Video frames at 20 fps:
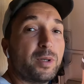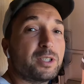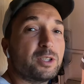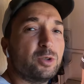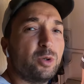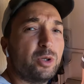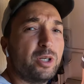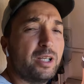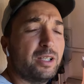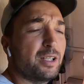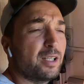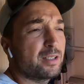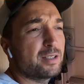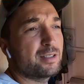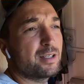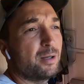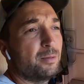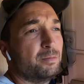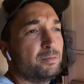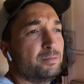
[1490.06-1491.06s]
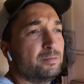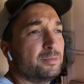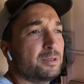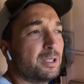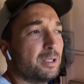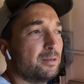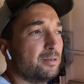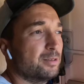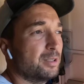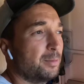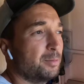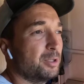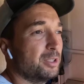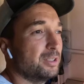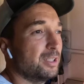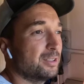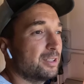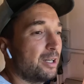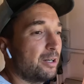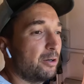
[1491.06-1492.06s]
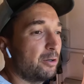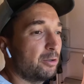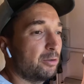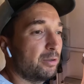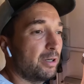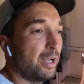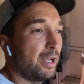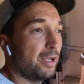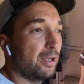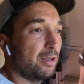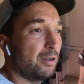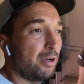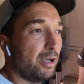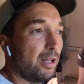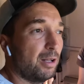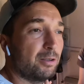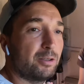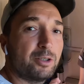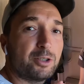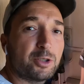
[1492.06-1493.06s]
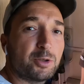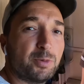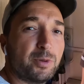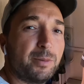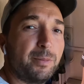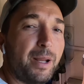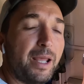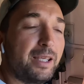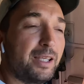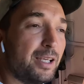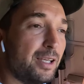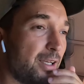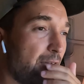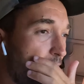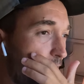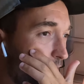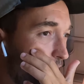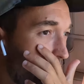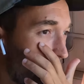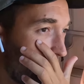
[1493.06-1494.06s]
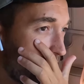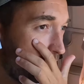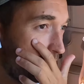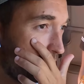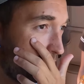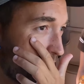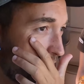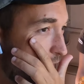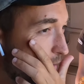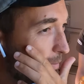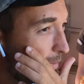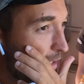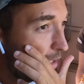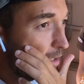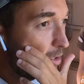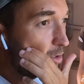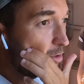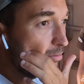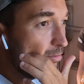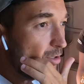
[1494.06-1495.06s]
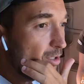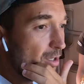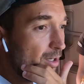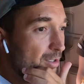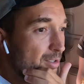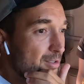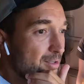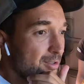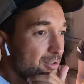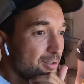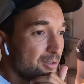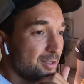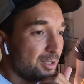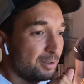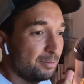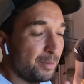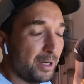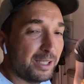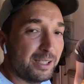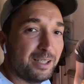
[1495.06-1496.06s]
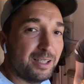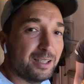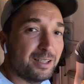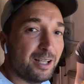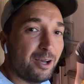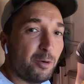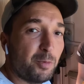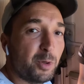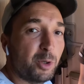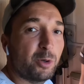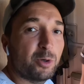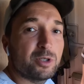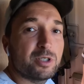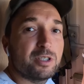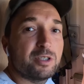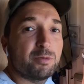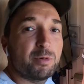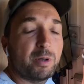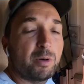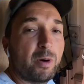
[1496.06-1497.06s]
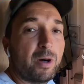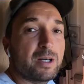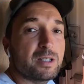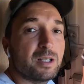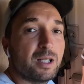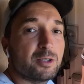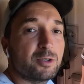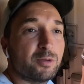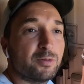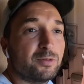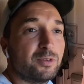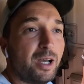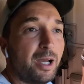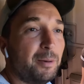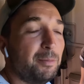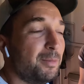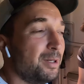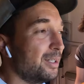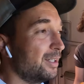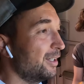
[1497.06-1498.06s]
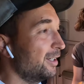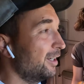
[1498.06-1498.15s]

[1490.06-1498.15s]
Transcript: macedonia that's some something that our elders were making and uh, not many youngsters are making it now because it requires lots of time